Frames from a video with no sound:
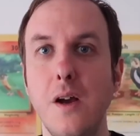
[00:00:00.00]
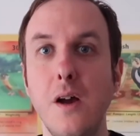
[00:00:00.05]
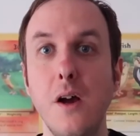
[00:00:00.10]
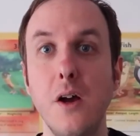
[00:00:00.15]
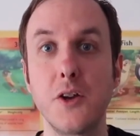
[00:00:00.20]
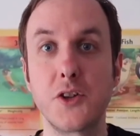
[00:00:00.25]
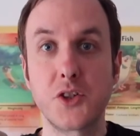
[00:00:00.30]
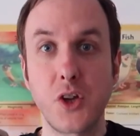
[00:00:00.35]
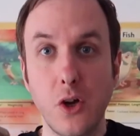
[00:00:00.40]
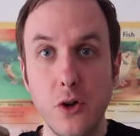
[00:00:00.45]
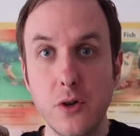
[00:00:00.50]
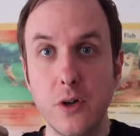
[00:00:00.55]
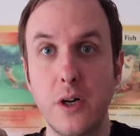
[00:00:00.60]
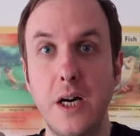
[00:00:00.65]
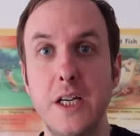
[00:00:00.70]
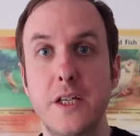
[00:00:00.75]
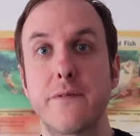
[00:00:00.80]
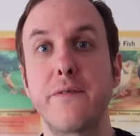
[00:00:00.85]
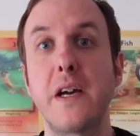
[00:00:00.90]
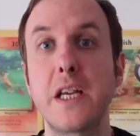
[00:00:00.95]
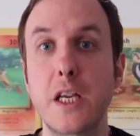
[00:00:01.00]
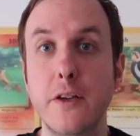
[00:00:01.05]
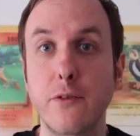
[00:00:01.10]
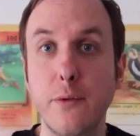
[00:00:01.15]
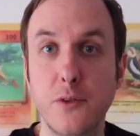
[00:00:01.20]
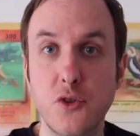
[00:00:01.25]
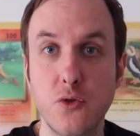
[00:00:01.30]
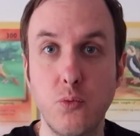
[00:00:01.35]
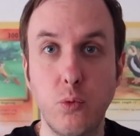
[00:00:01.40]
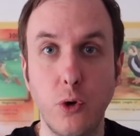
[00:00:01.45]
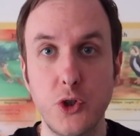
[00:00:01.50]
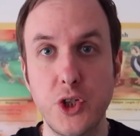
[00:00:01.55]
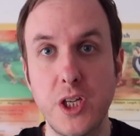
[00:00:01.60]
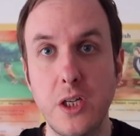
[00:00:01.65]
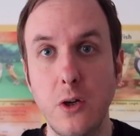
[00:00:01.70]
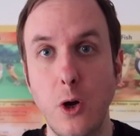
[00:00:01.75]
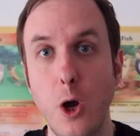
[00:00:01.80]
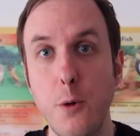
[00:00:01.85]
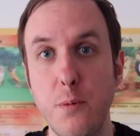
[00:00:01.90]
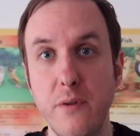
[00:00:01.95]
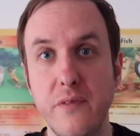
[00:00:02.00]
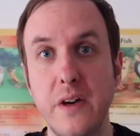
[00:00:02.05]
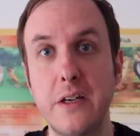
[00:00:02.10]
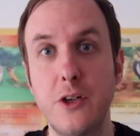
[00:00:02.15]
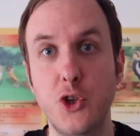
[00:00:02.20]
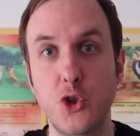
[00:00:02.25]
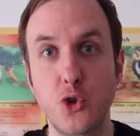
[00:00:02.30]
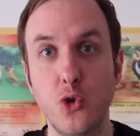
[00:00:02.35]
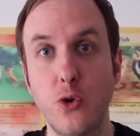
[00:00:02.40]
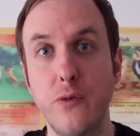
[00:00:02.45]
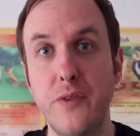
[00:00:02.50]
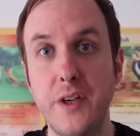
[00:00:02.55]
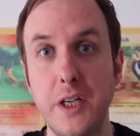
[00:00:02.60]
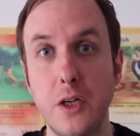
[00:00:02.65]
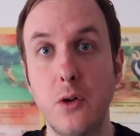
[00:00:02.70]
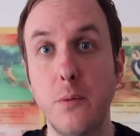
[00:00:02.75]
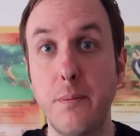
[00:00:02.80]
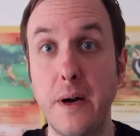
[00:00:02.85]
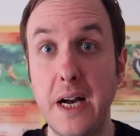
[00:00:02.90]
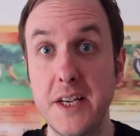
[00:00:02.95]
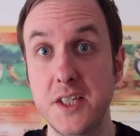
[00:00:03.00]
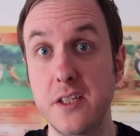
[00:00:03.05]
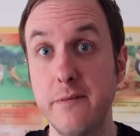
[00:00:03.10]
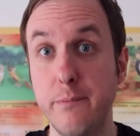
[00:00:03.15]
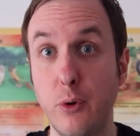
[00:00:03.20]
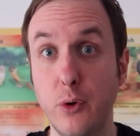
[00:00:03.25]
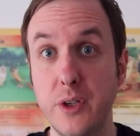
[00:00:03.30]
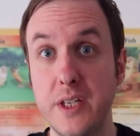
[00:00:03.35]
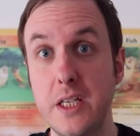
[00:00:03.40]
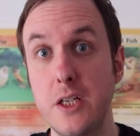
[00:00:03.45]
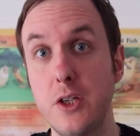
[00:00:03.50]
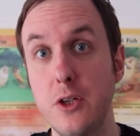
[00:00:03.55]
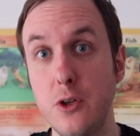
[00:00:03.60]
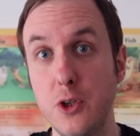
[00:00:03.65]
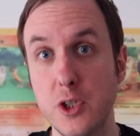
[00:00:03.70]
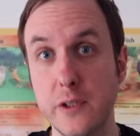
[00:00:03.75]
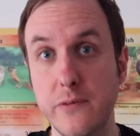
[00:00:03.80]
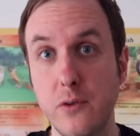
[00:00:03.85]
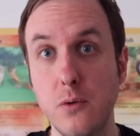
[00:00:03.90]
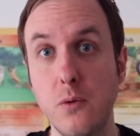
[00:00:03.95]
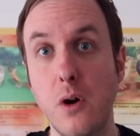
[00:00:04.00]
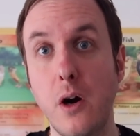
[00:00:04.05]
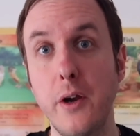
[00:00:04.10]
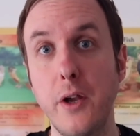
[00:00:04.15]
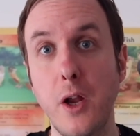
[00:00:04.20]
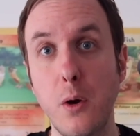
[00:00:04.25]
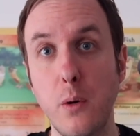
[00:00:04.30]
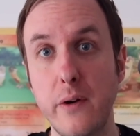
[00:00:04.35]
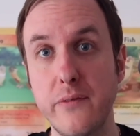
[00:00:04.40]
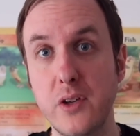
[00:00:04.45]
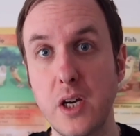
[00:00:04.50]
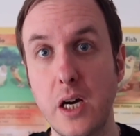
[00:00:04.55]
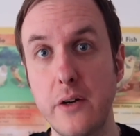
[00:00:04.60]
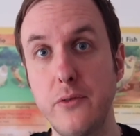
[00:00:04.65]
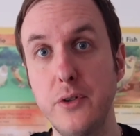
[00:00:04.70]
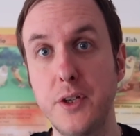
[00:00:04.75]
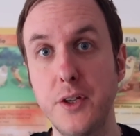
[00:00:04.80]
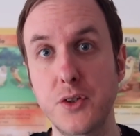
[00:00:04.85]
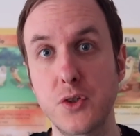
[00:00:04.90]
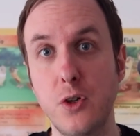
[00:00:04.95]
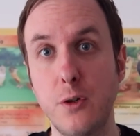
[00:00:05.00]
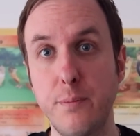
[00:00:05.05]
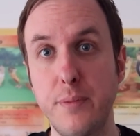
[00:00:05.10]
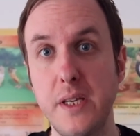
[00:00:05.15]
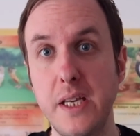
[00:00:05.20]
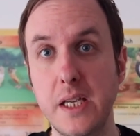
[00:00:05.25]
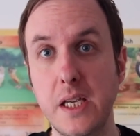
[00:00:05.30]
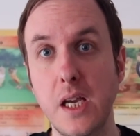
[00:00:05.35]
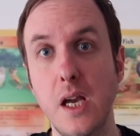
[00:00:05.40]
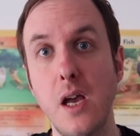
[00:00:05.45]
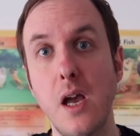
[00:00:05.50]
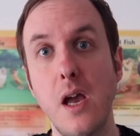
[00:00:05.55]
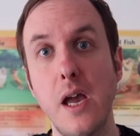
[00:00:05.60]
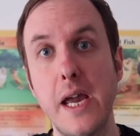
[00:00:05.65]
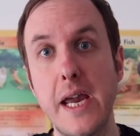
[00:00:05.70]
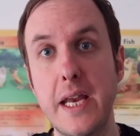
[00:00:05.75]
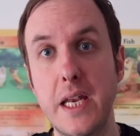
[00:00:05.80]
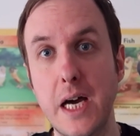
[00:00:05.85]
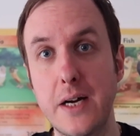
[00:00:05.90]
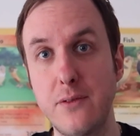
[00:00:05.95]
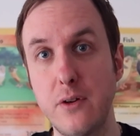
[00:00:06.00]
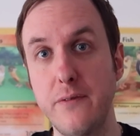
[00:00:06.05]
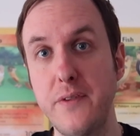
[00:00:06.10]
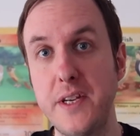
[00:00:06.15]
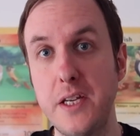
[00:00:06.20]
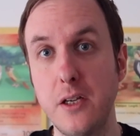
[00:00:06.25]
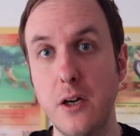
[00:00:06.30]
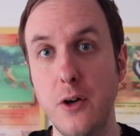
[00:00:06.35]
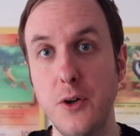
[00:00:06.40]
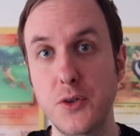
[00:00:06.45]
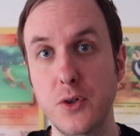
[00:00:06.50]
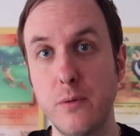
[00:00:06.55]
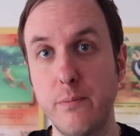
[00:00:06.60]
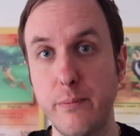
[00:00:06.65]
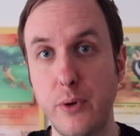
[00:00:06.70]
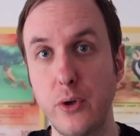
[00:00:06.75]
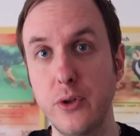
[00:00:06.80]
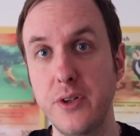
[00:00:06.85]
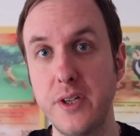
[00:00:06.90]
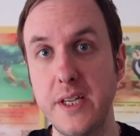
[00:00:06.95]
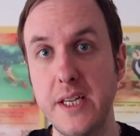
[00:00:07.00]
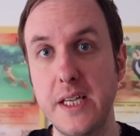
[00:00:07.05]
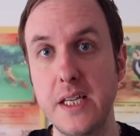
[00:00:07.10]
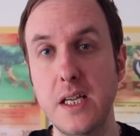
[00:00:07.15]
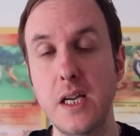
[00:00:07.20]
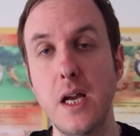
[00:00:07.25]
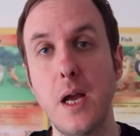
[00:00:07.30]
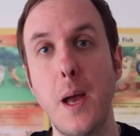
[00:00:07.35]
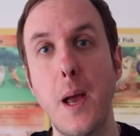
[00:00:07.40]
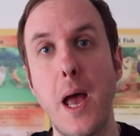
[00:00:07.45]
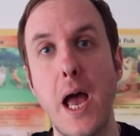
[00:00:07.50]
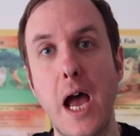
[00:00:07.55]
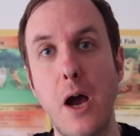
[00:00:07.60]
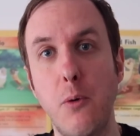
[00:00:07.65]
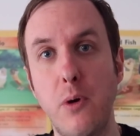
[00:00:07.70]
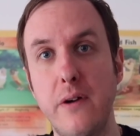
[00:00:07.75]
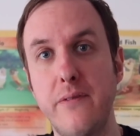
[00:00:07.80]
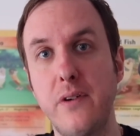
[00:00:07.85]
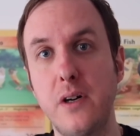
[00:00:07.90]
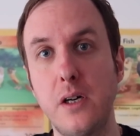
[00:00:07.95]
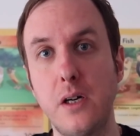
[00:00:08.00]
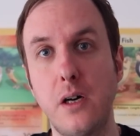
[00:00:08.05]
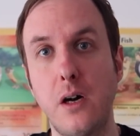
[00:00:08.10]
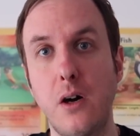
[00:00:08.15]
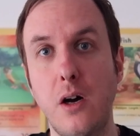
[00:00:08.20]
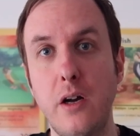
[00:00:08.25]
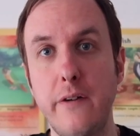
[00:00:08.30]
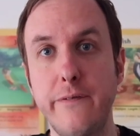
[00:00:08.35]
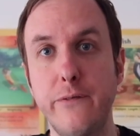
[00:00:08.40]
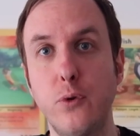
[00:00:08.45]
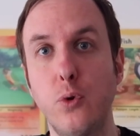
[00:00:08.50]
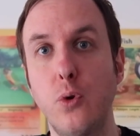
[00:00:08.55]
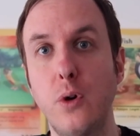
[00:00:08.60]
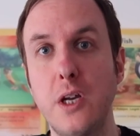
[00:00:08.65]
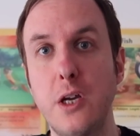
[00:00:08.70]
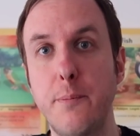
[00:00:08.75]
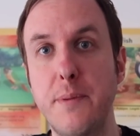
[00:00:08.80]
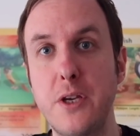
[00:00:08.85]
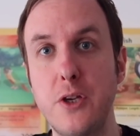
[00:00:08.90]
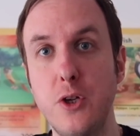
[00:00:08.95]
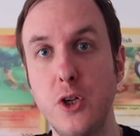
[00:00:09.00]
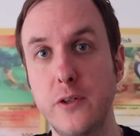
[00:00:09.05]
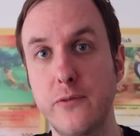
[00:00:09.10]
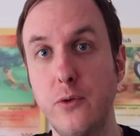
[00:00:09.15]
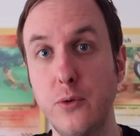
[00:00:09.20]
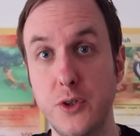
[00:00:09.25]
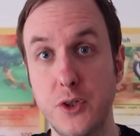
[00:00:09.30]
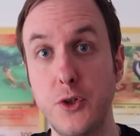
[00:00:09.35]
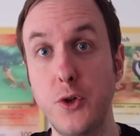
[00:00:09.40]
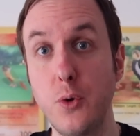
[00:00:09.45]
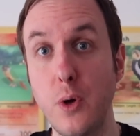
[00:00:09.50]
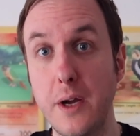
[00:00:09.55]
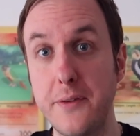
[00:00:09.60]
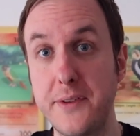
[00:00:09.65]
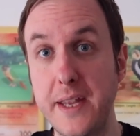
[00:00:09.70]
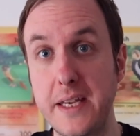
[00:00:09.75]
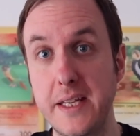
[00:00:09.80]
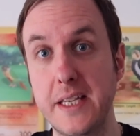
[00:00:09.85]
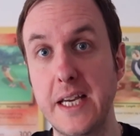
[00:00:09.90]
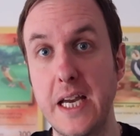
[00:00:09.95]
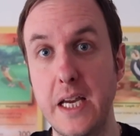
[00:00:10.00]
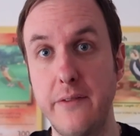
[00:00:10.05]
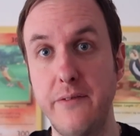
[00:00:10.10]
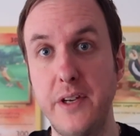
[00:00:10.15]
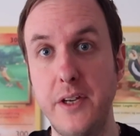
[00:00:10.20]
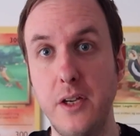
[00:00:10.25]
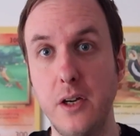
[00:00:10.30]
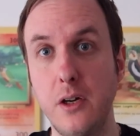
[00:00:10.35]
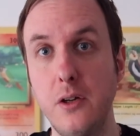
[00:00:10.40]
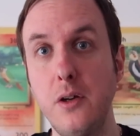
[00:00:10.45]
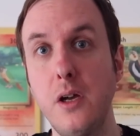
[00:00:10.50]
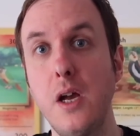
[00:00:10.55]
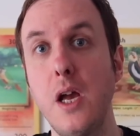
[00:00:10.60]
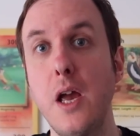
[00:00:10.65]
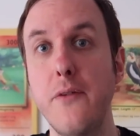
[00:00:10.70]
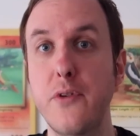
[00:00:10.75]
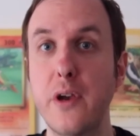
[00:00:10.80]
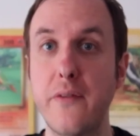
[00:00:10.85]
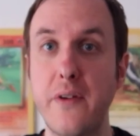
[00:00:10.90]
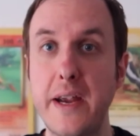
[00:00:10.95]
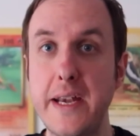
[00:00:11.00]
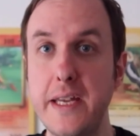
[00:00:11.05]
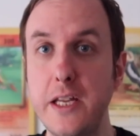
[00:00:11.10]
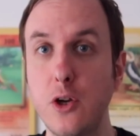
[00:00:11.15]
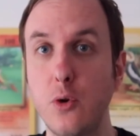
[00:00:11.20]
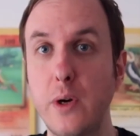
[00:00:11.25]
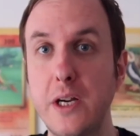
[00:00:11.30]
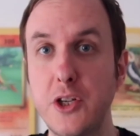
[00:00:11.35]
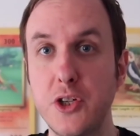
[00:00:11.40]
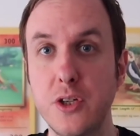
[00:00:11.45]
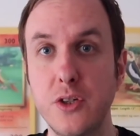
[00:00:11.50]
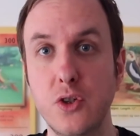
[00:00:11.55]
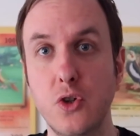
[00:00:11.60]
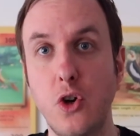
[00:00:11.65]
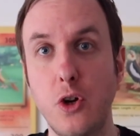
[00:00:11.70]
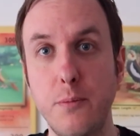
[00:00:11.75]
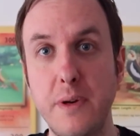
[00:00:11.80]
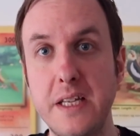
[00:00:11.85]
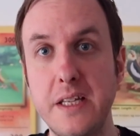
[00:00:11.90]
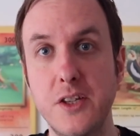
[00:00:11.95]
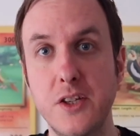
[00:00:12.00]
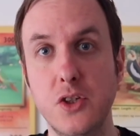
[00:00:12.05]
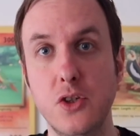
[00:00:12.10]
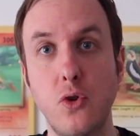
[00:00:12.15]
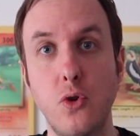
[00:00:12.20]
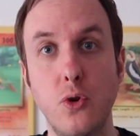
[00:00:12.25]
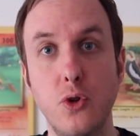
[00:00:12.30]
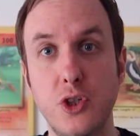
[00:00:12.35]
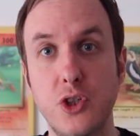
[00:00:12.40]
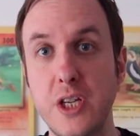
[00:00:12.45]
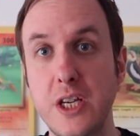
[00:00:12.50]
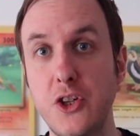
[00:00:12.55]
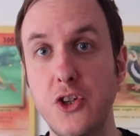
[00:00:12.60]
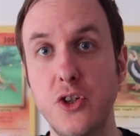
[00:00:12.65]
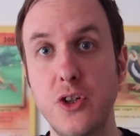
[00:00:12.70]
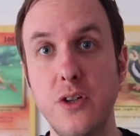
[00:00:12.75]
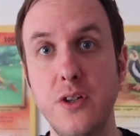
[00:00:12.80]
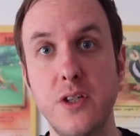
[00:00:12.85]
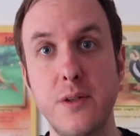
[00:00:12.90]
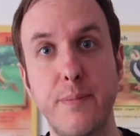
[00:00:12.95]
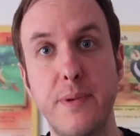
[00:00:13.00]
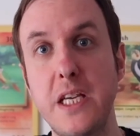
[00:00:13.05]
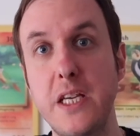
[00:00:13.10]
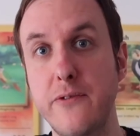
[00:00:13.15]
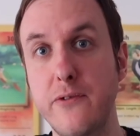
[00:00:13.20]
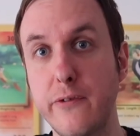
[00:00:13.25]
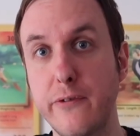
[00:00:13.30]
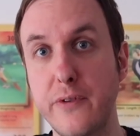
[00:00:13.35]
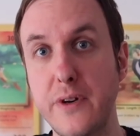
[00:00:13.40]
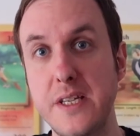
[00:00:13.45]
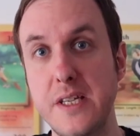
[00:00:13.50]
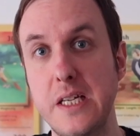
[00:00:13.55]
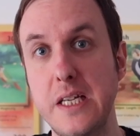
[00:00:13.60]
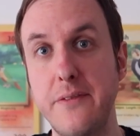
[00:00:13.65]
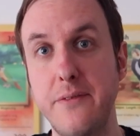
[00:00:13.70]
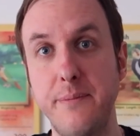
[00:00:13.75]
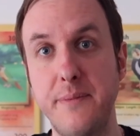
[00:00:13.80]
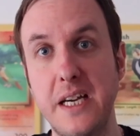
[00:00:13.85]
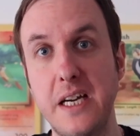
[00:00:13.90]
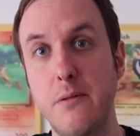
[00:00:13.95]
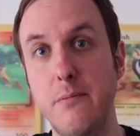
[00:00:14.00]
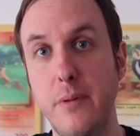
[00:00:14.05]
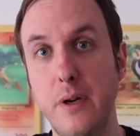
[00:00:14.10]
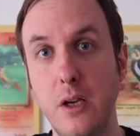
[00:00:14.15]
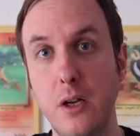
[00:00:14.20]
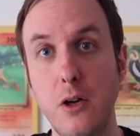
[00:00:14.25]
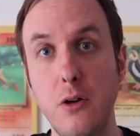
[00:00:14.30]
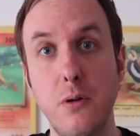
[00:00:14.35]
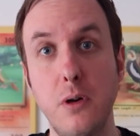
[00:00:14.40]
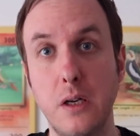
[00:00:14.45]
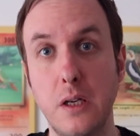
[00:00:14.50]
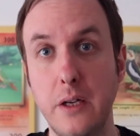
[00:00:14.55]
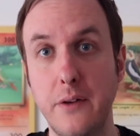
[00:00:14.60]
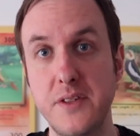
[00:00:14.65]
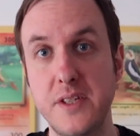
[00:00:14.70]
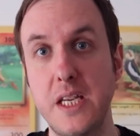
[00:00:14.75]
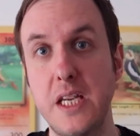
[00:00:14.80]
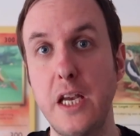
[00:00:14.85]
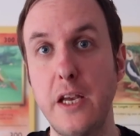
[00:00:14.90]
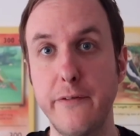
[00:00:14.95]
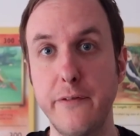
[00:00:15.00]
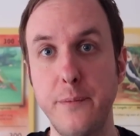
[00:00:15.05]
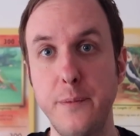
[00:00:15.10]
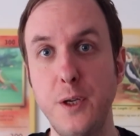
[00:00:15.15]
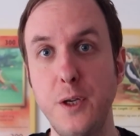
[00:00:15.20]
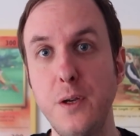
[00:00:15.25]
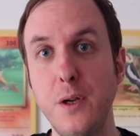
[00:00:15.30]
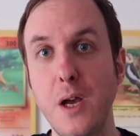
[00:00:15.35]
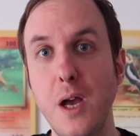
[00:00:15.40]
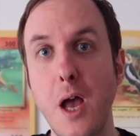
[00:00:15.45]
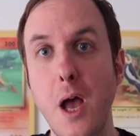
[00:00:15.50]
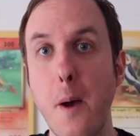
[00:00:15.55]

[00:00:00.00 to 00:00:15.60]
So guys, thank you very much for watching. I hope you found a short video on passive bonding useful. I know I've covered the topic in other videos on bonding. However, I thought it would be useful to do a dedicated video. If you have any questions, comments or suggestions, please feel free to leave them down below. I'd love to hear from you.